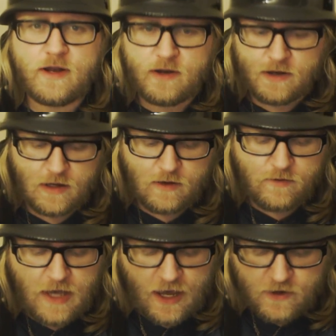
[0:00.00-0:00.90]

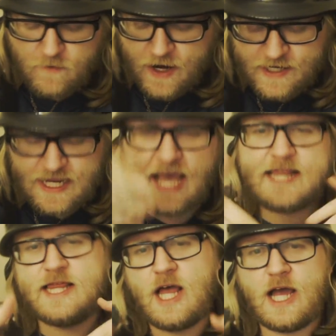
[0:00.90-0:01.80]
and we had to write
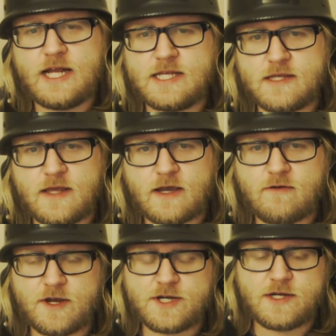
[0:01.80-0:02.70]
10 lines on
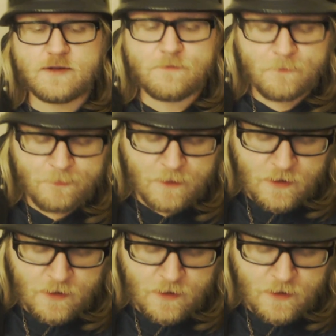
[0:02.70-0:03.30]
that question.